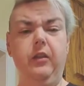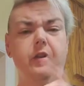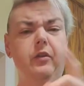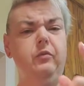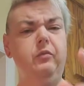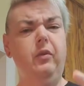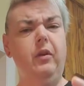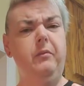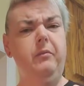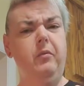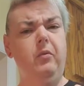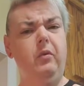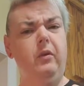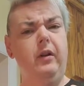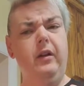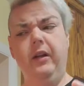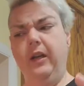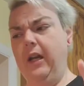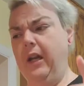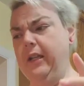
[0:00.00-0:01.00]
one
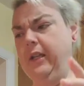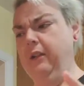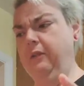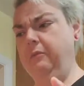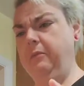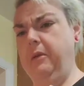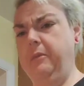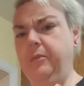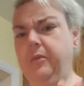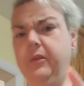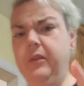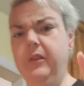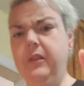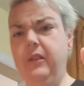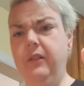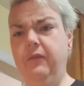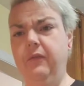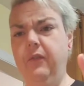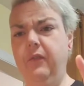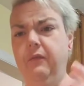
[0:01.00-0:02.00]
more. I can't remember. It's a
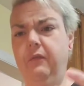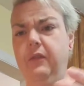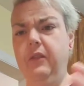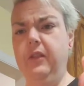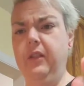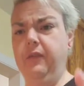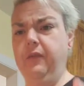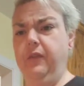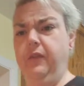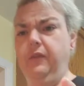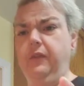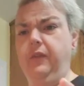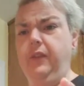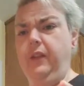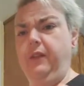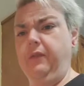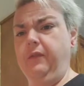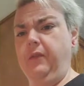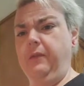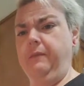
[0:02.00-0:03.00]
different
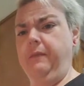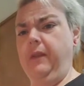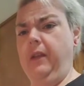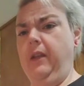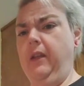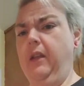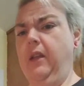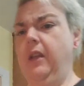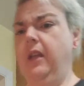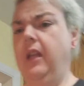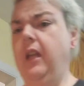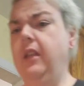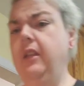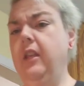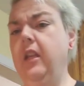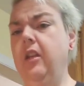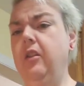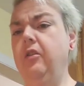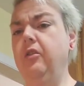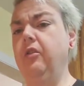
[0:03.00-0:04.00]
flavor. And
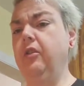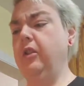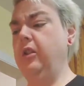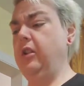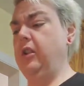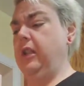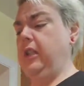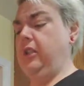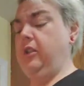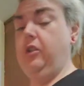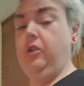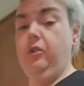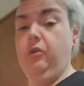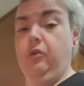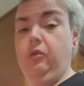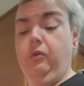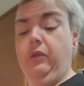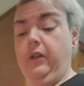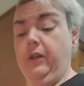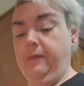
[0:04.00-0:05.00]
then you're going to need
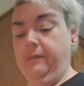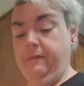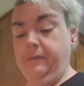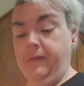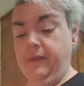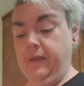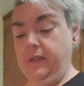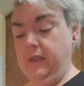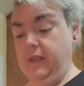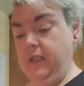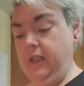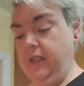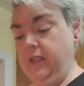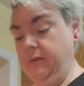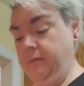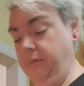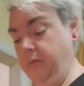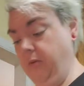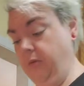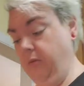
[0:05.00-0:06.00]
2
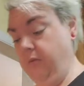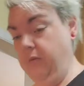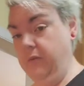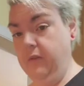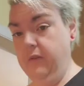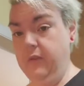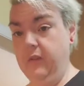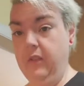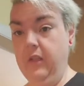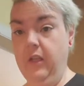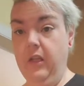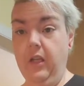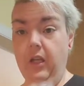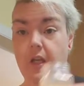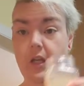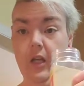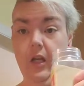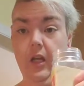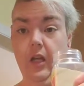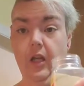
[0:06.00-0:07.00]
teaspoons
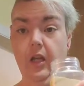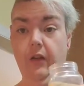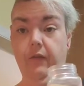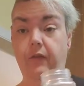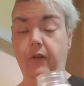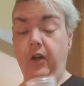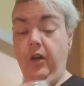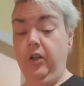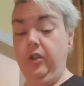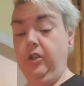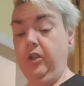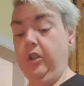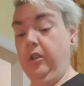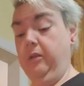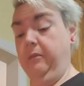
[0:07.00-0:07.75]
of onion